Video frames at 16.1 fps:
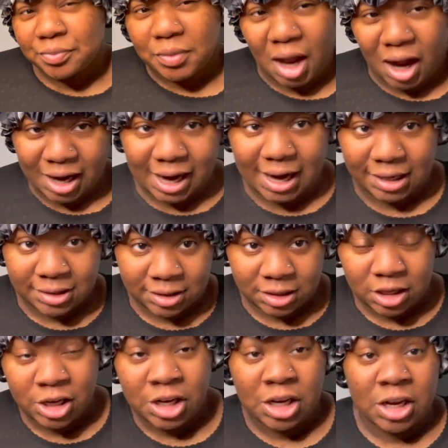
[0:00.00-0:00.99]
Okay?
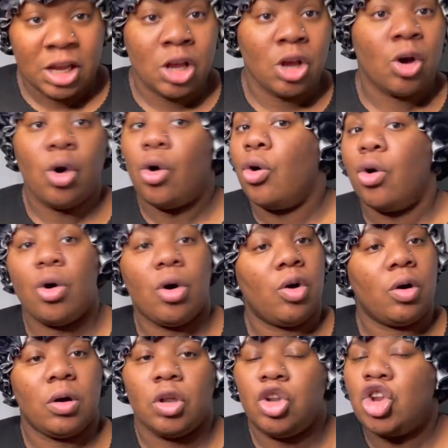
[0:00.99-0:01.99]

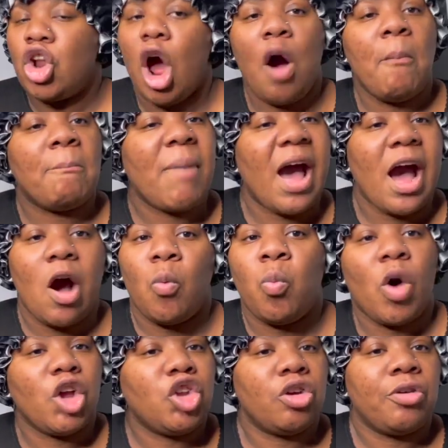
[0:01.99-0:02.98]
No matter
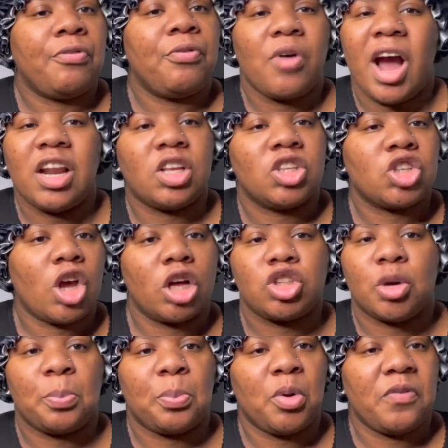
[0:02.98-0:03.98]
what you threw at this girl
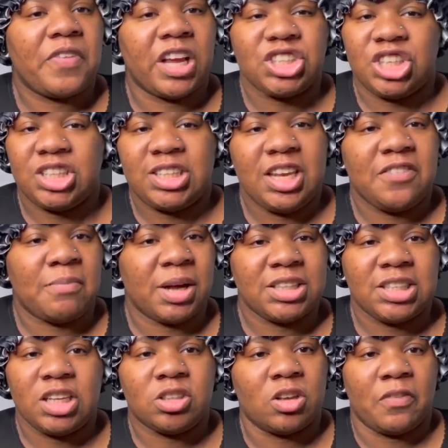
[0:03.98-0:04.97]
to prove that she teethed my
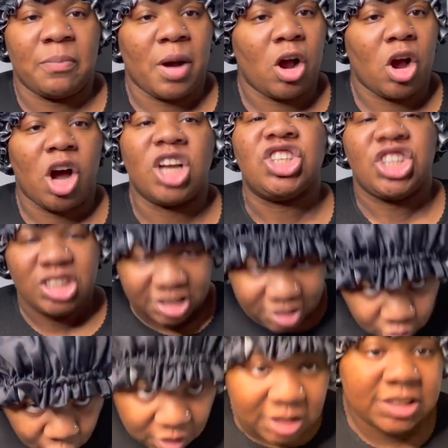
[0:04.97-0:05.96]
things off my card, she's
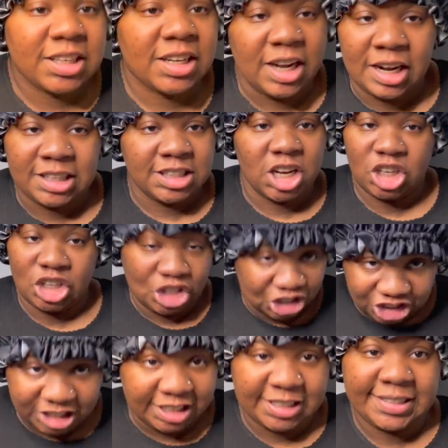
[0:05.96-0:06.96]
still going to sit there and tell you
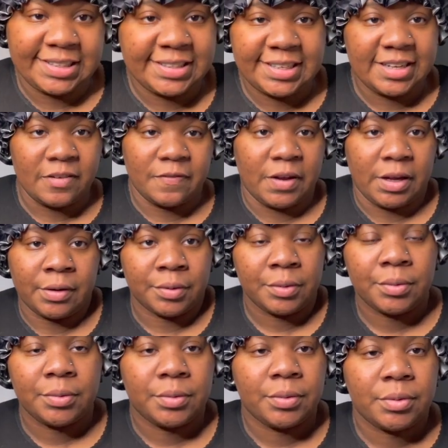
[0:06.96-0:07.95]
she didn't teeth it.
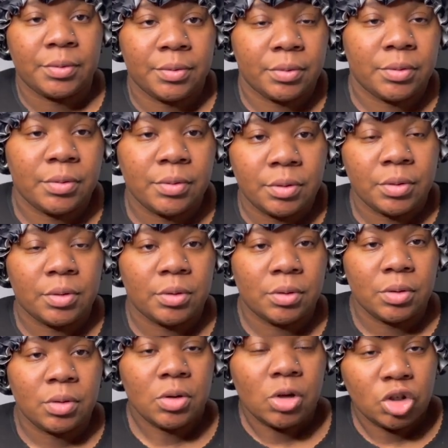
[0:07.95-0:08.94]

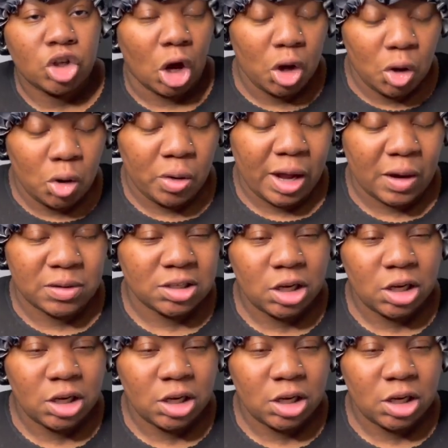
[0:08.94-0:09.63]
So who else?